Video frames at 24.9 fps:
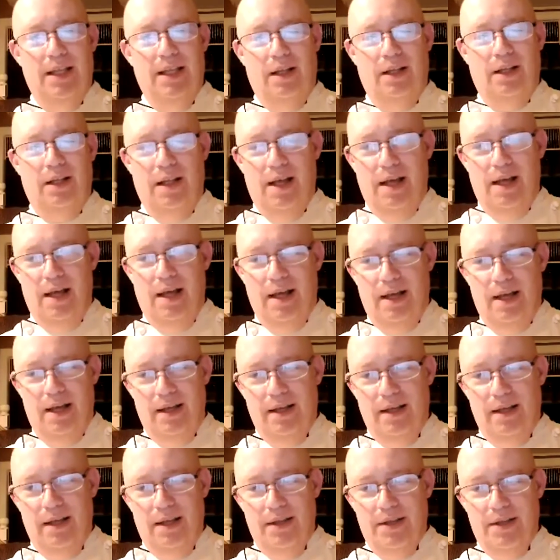
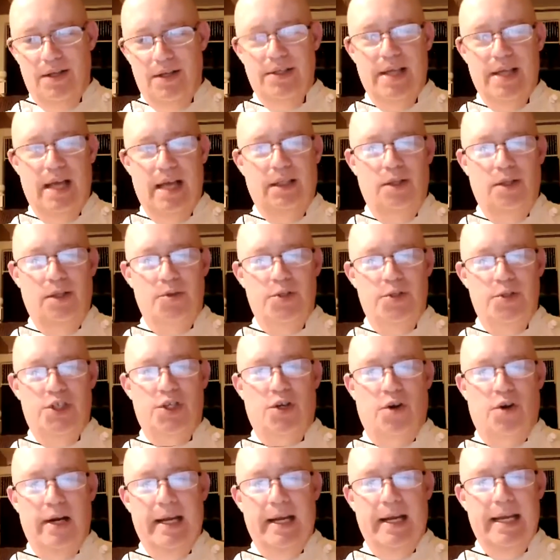little
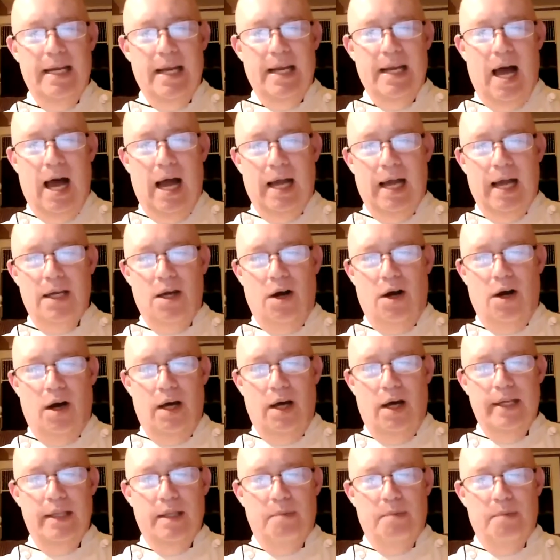screen
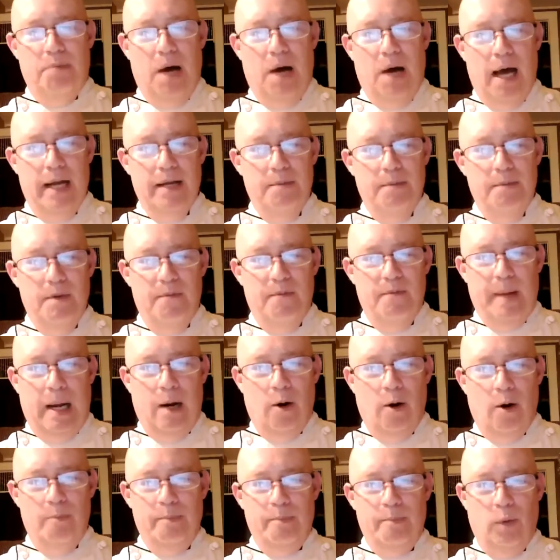icon in the bottom of
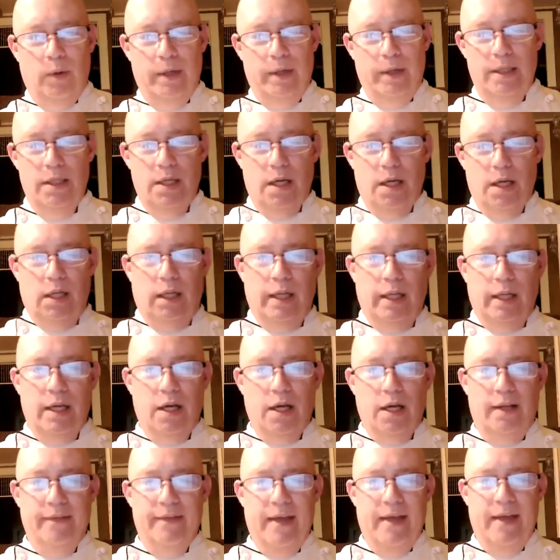PowerPoint. You
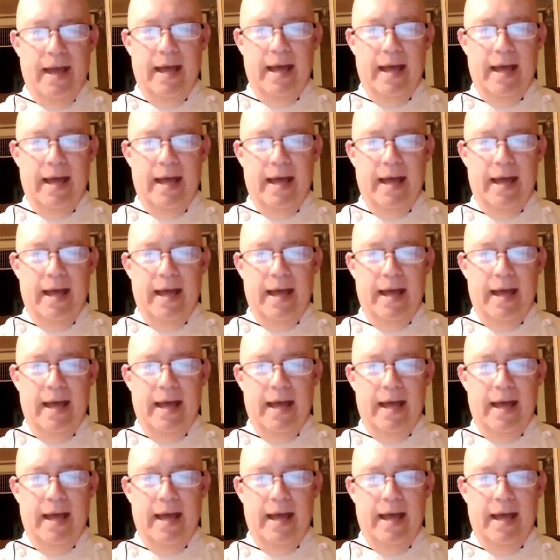click on